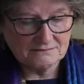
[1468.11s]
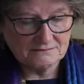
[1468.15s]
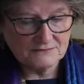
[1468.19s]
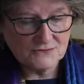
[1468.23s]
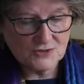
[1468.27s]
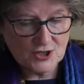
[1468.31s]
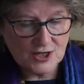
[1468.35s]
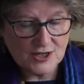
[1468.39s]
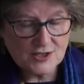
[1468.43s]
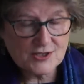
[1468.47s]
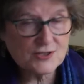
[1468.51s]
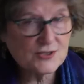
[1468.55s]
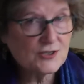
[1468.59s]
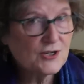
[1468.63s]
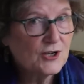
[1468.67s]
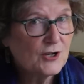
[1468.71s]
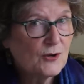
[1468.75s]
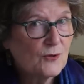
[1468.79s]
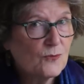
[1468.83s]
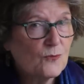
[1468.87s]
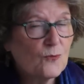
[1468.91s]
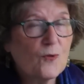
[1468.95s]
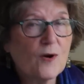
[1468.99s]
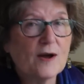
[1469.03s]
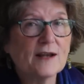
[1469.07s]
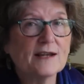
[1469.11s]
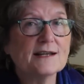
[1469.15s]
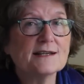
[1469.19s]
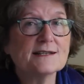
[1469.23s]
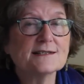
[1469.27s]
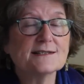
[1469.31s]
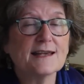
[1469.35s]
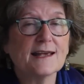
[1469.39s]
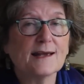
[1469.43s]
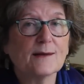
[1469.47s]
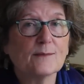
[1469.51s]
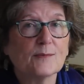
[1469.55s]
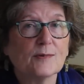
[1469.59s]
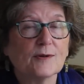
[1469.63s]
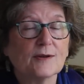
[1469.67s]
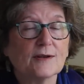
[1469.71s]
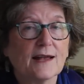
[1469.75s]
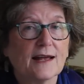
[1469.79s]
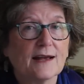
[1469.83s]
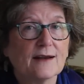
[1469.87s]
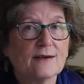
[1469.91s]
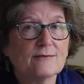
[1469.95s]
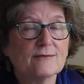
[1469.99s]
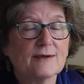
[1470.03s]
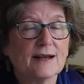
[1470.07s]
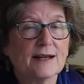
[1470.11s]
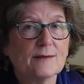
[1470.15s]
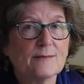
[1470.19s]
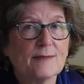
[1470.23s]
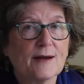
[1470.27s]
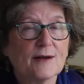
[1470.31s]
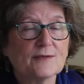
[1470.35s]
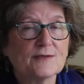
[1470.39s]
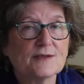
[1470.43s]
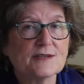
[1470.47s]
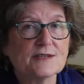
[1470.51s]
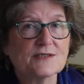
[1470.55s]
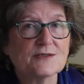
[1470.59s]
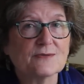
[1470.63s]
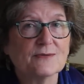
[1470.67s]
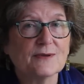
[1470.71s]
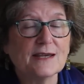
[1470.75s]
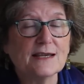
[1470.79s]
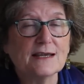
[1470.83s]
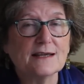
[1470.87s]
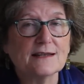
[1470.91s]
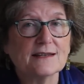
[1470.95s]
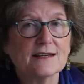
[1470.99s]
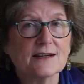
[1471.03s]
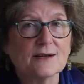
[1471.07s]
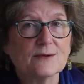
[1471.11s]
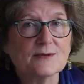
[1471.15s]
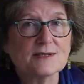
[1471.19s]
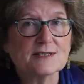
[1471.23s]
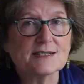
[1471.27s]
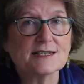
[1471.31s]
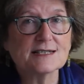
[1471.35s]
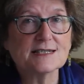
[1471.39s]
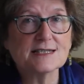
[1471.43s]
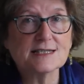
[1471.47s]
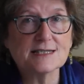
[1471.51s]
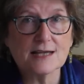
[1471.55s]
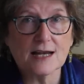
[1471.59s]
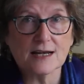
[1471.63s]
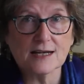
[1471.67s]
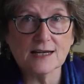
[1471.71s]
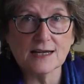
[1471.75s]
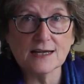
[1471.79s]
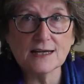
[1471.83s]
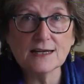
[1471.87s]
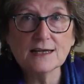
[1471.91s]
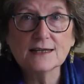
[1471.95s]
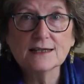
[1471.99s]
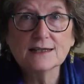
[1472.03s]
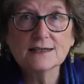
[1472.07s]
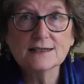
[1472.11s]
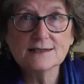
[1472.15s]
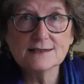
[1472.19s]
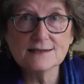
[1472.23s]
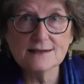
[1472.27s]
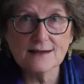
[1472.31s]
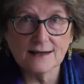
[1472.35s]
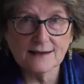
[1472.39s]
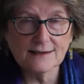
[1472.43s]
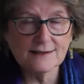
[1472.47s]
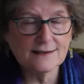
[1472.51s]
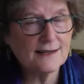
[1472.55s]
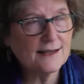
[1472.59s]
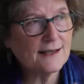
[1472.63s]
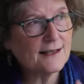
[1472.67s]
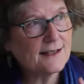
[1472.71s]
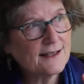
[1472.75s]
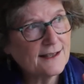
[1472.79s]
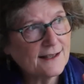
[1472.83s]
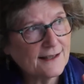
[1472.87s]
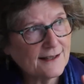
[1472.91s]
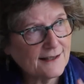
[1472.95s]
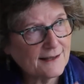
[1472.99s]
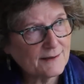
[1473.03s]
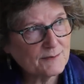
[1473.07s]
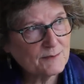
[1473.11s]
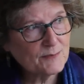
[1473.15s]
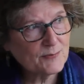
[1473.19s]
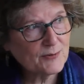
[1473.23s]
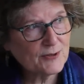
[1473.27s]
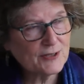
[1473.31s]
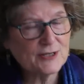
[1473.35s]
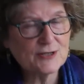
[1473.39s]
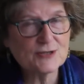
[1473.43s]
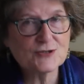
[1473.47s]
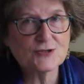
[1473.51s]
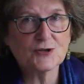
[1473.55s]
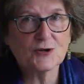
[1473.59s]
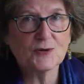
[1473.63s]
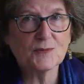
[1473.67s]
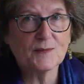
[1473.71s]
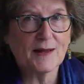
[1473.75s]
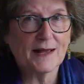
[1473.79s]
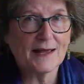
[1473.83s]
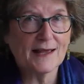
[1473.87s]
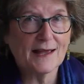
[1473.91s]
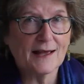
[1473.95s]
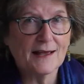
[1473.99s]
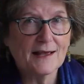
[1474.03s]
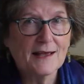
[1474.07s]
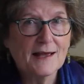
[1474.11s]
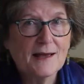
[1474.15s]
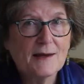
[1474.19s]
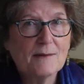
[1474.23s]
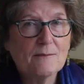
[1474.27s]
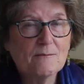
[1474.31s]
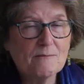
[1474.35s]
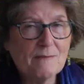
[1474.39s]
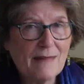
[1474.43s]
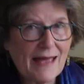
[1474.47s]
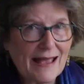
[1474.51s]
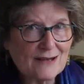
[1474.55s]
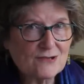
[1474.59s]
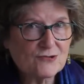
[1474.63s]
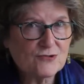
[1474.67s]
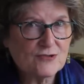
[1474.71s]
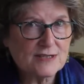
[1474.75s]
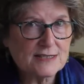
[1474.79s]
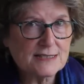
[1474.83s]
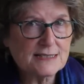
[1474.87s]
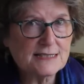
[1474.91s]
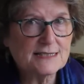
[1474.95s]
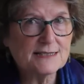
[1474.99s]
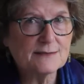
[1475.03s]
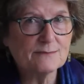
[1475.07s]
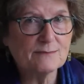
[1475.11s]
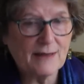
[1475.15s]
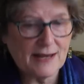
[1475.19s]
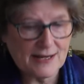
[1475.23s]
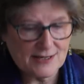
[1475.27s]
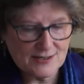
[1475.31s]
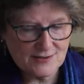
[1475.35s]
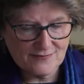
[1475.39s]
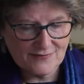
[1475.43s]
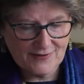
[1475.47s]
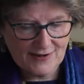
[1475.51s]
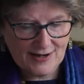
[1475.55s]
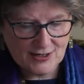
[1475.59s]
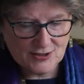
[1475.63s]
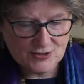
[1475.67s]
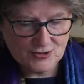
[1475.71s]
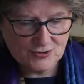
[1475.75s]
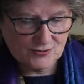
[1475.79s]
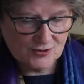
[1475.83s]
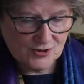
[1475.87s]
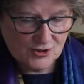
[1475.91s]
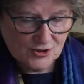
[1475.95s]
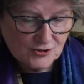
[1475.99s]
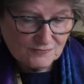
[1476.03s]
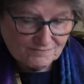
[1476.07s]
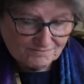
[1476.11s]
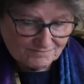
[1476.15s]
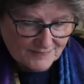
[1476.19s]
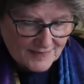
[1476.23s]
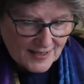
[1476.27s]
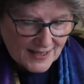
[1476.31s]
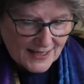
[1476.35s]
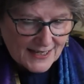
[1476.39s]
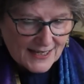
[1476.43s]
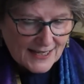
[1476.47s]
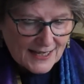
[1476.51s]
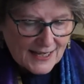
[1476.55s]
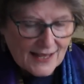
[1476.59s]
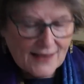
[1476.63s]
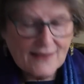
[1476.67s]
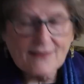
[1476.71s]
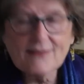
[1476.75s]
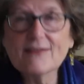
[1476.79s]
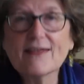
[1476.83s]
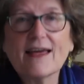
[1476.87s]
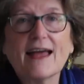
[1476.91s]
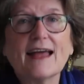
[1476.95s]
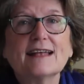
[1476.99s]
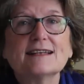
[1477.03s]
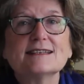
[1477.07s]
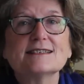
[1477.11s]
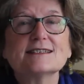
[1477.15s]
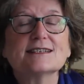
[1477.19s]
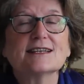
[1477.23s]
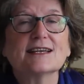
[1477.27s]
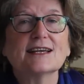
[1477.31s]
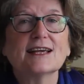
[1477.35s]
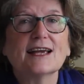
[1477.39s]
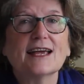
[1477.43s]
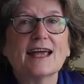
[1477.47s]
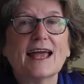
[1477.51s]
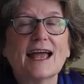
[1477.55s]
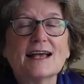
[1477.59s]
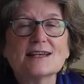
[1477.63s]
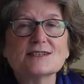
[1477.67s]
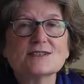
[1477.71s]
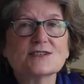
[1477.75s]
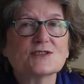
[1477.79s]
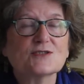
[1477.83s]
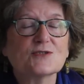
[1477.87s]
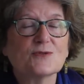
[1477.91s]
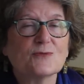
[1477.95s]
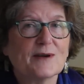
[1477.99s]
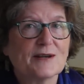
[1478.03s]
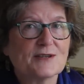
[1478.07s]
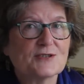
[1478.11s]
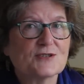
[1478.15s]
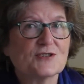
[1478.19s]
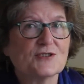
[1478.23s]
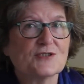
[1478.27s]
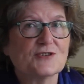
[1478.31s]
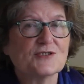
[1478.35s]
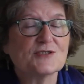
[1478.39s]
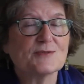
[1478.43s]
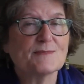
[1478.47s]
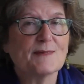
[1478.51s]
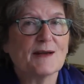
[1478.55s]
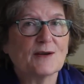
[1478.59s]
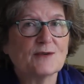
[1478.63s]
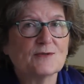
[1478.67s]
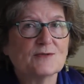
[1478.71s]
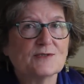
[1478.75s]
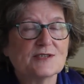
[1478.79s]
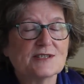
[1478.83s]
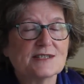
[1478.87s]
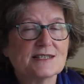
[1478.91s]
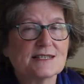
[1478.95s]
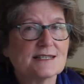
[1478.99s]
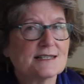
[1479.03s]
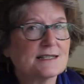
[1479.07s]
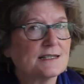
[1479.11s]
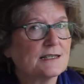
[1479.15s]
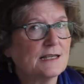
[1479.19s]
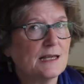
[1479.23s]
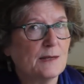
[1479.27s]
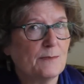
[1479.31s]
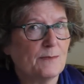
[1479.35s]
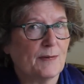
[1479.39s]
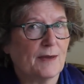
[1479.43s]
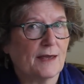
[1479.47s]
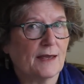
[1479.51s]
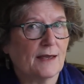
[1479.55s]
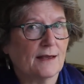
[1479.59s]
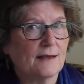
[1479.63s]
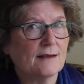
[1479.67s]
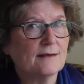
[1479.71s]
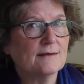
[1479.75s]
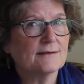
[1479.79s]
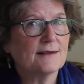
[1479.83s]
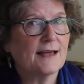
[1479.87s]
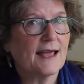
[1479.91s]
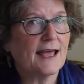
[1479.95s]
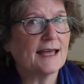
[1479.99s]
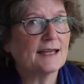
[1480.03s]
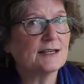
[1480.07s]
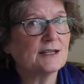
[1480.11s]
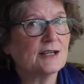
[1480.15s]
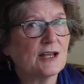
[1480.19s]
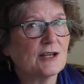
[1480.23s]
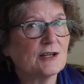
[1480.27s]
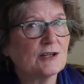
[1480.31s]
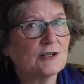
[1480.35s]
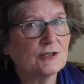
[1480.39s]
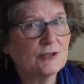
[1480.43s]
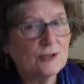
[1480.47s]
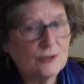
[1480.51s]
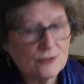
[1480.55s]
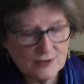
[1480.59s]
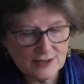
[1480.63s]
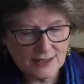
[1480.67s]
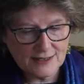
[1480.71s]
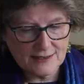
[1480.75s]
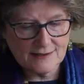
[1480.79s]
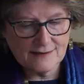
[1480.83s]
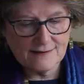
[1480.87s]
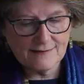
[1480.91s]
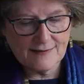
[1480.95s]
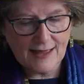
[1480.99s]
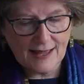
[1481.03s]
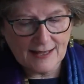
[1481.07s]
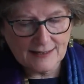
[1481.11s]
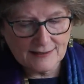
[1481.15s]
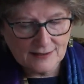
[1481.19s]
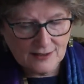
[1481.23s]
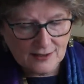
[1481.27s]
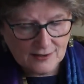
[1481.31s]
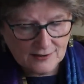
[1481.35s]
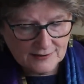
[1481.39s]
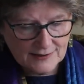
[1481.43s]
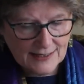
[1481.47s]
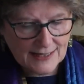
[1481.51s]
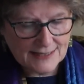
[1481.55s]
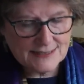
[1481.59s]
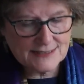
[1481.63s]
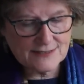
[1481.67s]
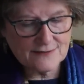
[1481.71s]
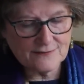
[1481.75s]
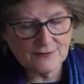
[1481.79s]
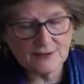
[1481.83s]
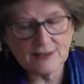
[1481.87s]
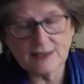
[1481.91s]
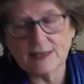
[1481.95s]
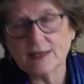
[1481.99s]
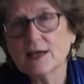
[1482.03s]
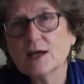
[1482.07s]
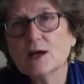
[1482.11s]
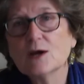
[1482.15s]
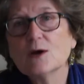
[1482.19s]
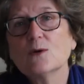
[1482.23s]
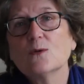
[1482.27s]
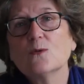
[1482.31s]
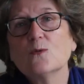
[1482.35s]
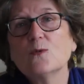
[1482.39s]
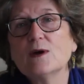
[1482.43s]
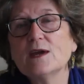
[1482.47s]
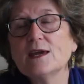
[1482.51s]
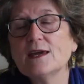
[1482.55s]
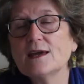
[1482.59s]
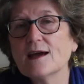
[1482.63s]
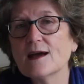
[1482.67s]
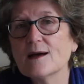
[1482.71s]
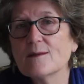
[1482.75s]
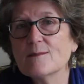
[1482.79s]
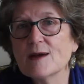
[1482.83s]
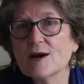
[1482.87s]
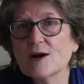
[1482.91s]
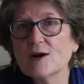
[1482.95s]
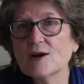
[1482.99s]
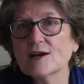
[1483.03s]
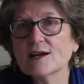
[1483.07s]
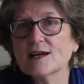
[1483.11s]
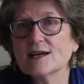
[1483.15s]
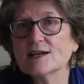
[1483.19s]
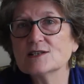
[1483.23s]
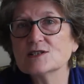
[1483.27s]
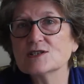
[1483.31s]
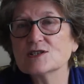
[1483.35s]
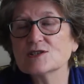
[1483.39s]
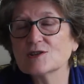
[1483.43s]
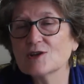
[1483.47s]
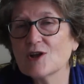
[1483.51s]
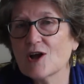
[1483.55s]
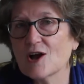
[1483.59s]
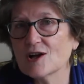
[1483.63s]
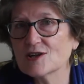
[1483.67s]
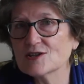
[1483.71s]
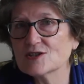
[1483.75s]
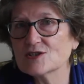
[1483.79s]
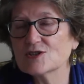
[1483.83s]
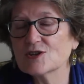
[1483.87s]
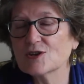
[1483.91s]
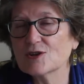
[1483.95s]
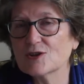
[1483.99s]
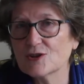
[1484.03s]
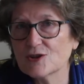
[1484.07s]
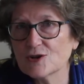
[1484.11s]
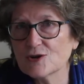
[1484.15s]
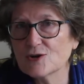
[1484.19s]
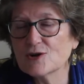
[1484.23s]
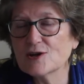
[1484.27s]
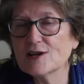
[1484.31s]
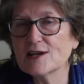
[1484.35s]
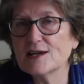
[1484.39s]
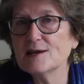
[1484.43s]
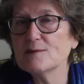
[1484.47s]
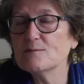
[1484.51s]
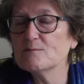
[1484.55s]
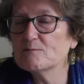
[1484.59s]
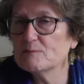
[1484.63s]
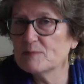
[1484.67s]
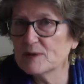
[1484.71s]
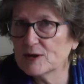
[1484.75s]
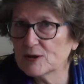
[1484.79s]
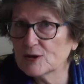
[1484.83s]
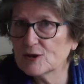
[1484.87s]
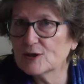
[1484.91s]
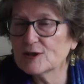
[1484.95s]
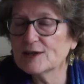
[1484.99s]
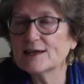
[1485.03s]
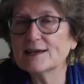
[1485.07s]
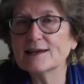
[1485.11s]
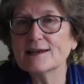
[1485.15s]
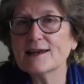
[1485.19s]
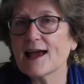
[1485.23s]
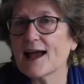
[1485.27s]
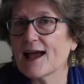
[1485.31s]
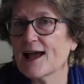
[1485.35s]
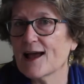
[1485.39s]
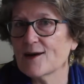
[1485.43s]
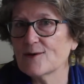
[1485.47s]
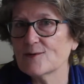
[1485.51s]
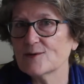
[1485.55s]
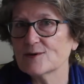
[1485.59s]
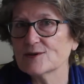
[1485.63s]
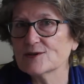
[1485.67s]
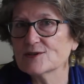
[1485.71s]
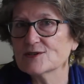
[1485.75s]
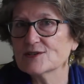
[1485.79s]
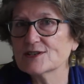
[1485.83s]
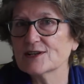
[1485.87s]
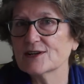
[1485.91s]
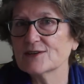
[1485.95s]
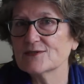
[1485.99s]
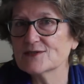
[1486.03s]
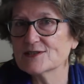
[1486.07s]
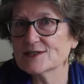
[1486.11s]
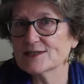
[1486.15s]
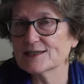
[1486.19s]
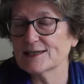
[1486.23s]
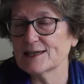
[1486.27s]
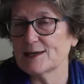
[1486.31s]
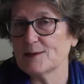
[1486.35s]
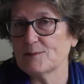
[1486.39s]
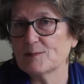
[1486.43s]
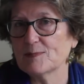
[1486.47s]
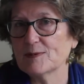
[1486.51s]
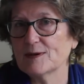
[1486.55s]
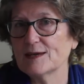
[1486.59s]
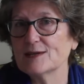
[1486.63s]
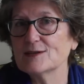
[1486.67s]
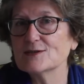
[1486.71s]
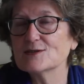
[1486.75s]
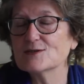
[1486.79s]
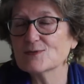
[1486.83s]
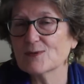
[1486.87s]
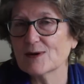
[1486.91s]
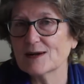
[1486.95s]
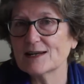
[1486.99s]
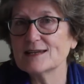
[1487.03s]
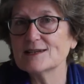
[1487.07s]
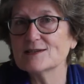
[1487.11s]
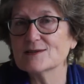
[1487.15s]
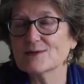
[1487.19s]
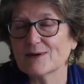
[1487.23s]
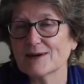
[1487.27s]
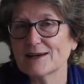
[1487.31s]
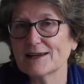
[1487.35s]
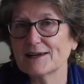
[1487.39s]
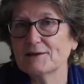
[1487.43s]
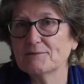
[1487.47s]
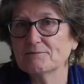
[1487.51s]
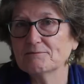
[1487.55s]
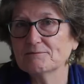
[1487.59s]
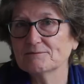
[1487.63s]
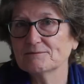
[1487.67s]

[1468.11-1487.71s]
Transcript: Just one example I read about this week. There was a study done, I'm pretty sure by a mattress manufacturer, that asked questions about sleeping and concluded that collectively we Americans lost 30 billion hours of sleep in 2020.